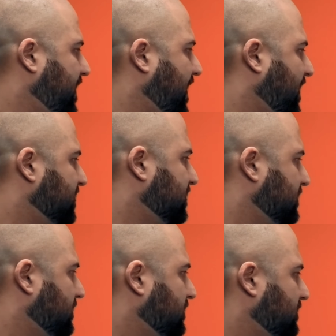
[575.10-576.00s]
days,
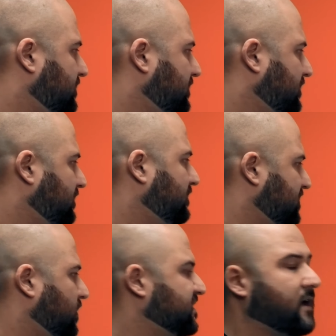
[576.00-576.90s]

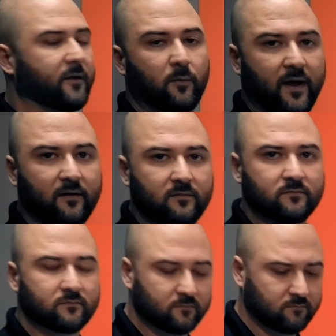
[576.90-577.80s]
so it's not going to rain.
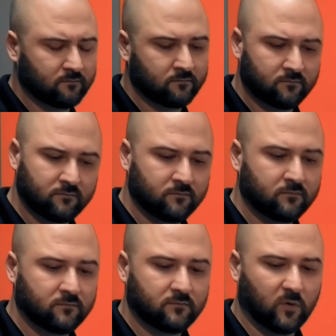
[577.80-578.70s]

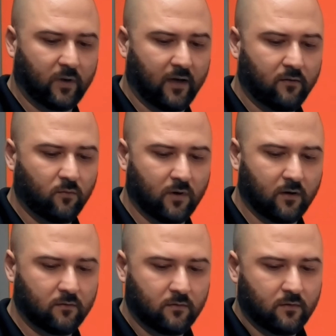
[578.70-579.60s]
Okay, well,